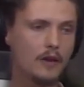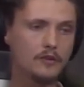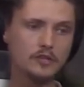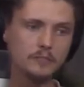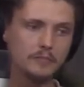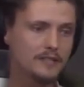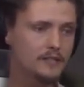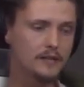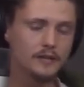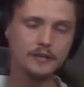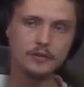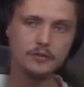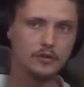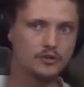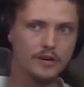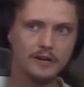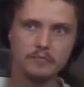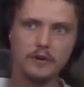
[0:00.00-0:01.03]
automatically
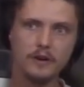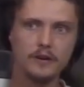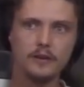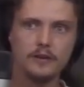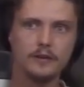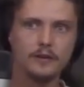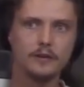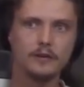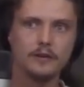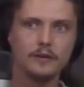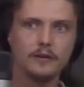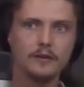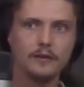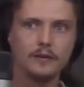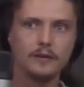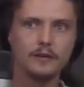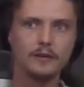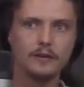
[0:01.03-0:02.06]
you attract money.
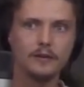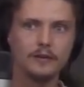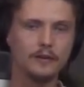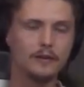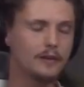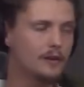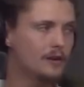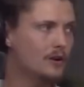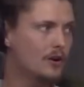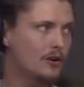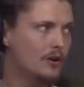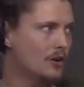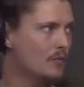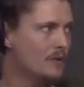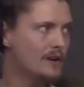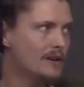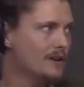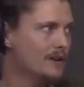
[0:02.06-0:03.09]
Mm. It can't
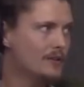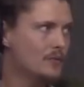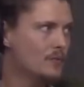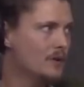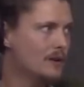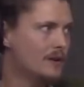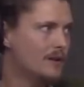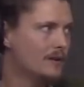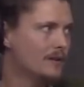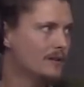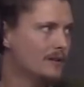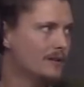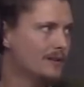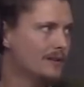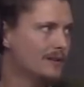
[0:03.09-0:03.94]
go any other way.